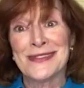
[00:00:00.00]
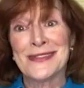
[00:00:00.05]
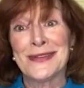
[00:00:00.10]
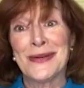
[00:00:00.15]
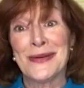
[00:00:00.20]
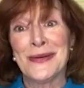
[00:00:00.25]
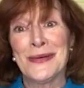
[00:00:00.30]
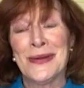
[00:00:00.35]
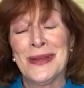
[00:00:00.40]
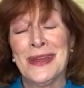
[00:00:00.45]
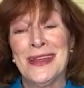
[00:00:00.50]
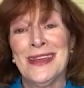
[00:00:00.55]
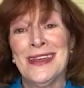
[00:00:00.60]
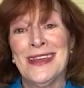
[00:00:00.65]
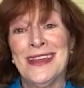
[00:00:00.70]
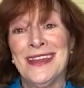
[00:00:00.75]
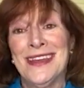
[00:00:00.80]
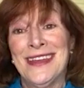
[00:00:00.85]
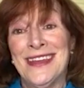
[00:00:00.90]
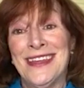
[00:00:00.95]
So
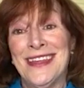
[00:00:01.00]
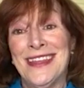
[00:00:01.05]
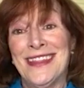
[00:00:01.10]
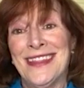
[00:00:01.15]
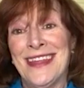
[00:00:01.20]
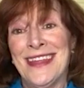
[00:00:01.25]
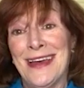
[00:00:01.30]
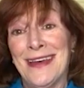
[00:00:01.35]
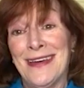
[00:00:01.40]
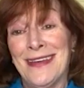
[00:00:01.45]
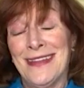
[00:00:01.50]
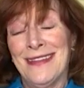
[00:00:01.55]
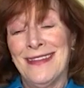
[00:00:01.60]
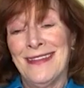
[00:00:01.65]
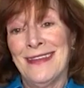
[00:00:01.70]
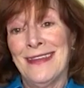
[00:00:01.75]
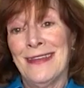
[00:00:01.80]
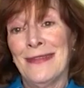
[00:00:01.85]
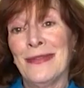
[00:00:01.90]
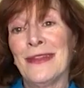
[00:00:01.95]
that
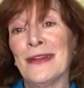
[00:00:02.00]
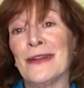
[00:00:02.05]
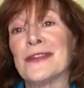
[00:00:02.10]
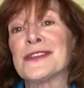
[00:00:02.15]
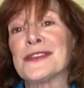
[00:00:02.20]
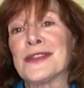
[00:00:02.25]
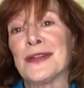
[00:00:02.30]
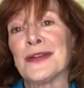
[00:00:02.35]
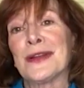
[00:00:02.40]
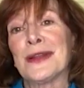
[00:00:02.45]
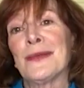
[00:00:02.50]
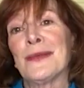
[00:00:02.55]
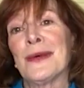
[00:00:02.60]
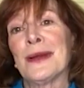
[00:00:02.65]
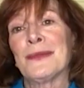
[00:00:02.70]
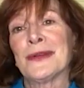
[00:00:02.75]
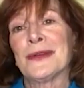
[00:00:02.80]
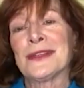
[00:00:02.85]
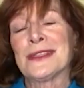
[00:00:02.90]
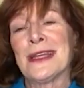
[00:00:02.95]
there's
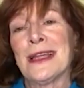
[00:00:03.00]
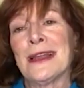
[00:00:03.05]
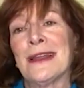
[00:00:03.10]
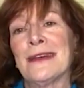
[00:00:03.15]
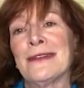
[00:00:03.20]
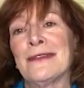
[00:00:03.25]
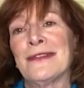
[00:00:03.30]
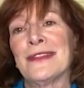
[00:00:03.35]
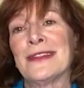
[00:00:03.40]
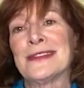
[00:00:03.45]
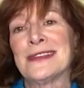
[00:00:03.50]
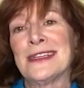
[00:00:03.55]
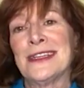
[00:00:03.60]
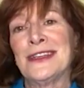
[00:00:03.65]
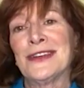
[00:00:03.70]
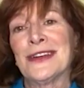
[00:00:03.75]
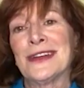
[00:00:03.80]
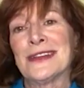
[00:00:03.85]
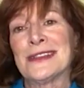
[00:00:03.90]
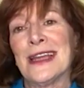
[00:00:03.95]
31% of the
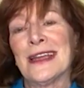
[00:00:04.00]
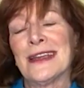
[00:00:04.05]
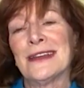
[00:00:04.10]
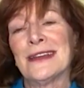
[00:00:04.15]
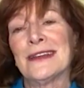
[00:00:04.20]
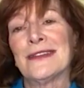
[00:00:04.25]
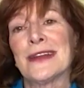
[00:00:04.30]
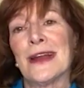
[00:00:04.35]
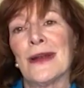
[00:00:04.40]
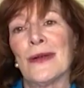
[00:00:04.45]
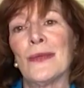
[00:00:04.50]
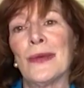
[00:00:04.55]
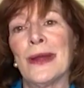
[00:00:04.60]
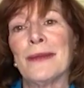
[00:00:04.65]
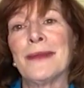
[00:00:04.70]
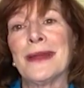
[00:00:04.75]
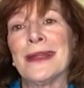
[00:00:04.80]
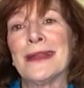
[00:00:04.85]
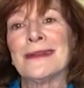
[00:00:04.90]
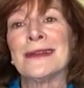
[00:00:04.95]
senior executives are
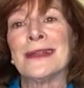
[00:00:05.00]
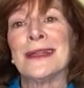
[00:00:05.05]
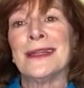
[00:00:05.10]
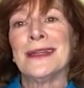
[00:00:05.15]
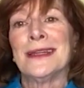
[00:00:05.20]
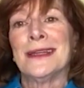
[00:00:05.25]
women,